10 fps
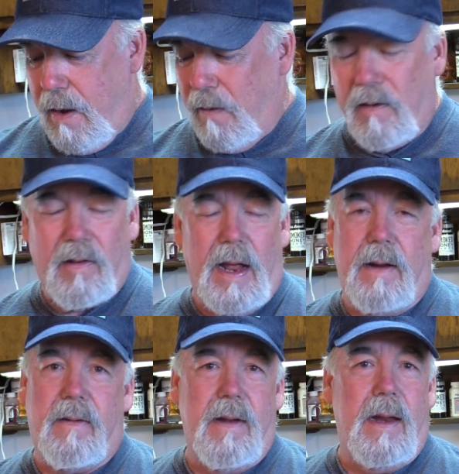Only
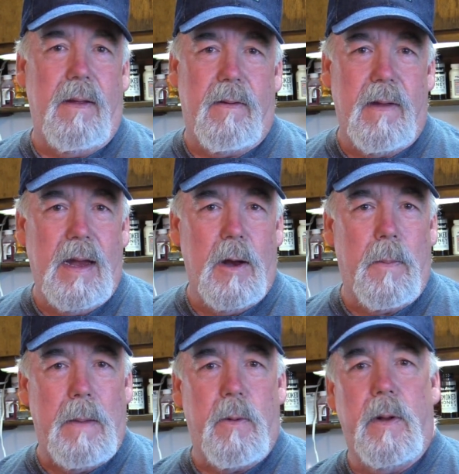select cities, you know,
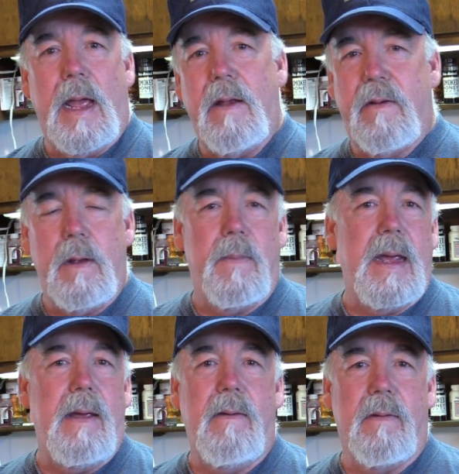people with
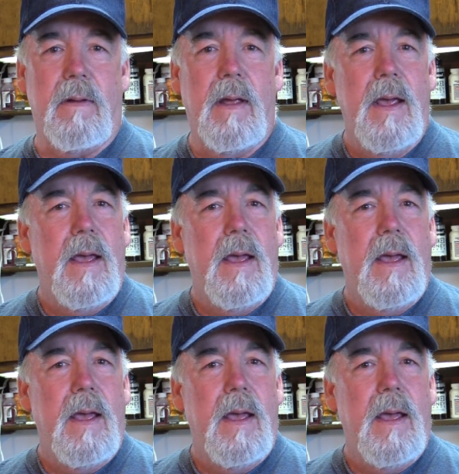HEBs and,